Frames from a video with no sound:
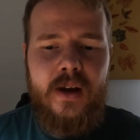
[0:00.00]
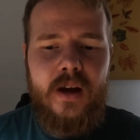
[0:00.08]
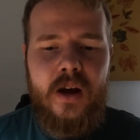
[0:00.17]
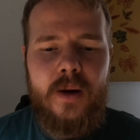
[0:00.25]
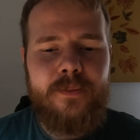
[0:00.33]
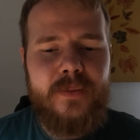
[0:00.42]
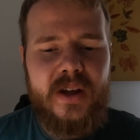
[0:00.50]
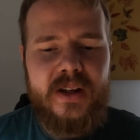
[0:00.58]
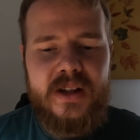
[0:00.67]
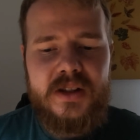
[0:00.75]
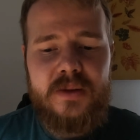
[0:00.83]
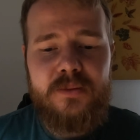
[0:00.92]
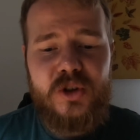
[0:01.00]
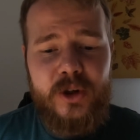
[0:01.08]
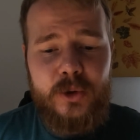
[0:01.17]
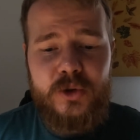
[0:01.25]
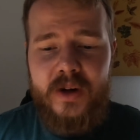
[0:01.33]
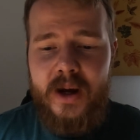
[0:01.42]
And there's some
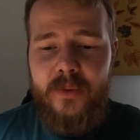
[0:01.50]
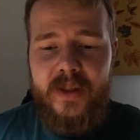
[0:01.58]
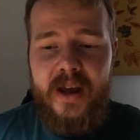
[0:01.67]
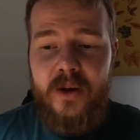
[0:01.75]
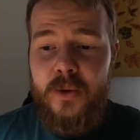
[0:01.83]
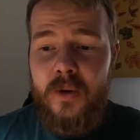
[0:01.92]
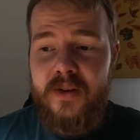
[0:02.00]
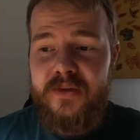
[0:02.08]
children out there who